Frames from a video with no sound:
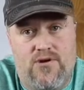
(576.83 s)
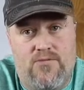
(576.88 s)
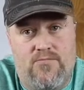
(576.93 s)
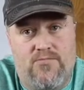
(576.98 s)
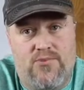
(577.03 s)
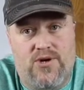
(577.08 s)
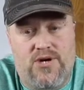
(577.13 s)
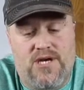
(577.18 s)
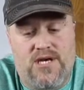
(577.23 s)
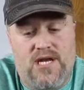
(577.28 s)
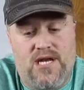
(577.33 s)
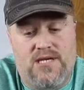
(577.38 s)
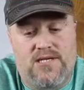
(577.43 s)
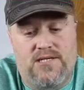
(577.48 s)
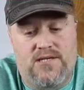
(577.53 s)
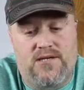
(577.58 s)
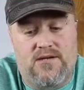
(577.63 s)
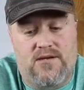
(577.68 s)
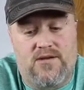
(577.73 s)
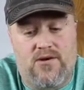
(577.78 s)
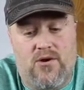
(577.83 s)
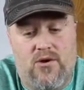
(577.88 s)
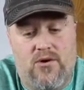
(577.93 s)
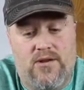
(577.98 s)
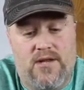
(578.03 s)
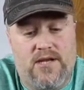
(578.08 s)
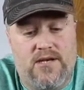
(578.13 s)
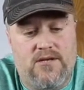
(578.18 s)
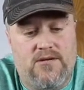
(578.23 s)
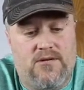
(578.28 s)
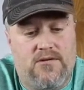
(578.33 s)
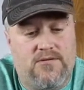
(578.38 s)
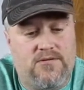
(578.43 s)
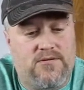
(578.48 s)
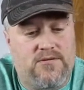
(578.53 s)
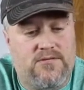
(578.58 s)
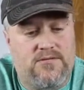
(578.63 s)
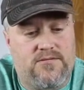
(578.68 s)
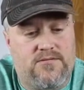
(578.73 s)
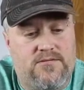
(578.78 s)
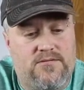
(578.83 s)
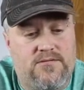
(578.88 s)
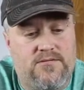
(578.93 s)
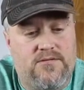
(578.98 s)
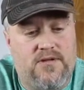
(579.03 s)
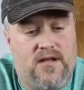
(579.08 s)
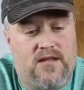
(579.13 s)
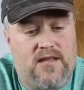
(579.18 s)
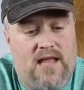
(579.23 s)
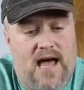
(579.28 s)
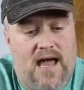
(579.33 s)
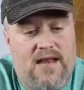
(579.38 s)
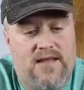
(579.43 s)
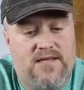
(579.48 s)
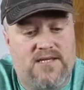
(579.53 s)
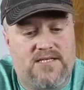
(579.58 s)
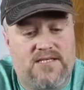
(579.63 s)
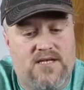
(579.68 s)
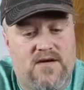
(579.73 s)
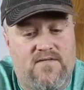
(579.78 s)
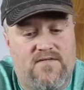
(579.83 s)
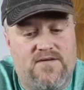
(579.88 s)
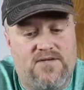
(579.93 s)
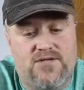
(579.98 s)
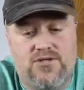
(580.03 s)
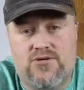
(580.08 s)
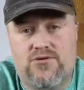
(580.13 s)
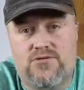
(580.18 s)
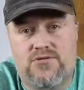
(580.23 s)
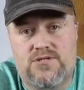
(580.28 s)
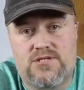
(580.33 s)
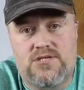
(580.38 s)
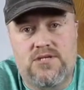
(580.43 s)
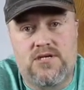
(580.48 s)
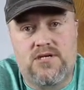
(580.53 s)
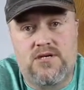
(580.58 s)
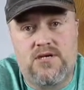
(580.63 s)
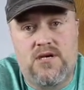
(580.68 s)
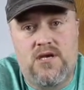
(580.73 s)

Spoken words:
pretty neat to know that a lot of this stuff was used